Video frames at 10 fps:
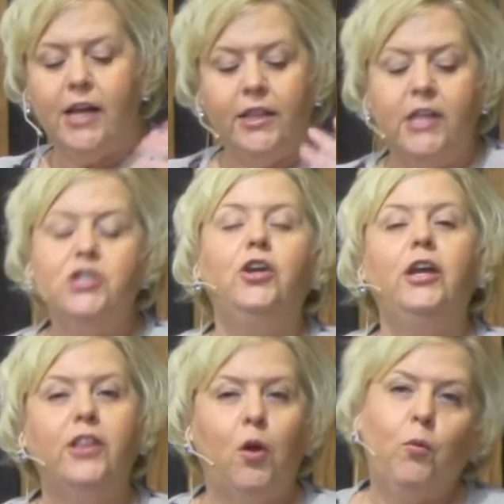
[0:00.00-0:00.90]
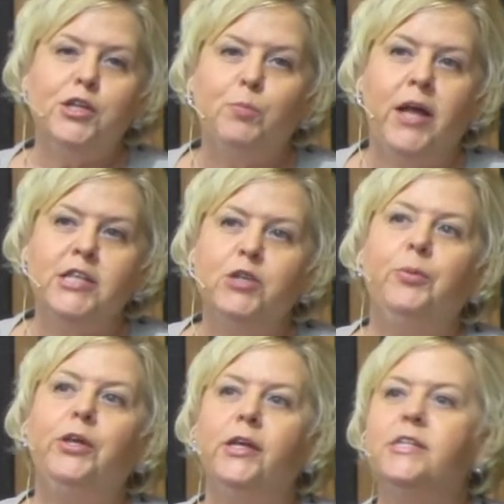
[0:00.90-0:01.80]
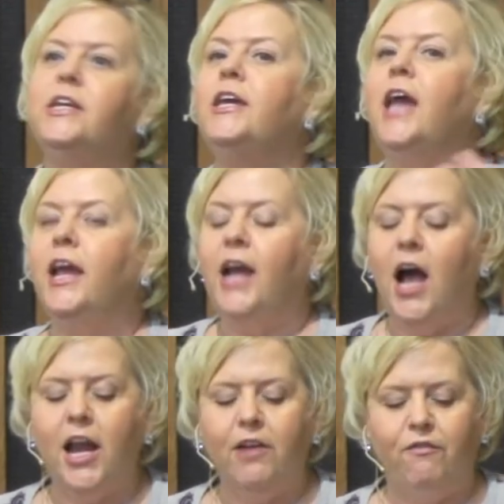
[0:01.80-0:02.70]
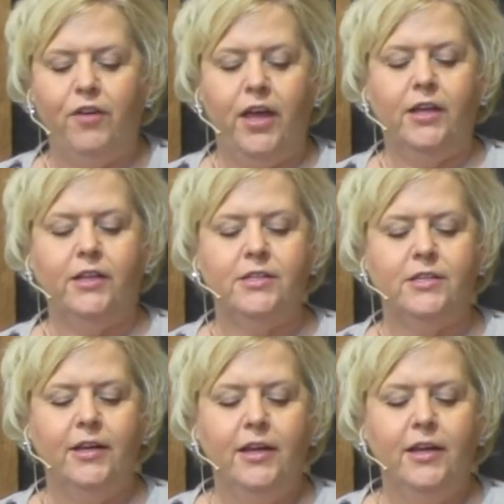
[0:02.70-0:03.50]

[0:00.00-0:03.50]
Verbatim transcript: And they took that responsibility and got it fixed.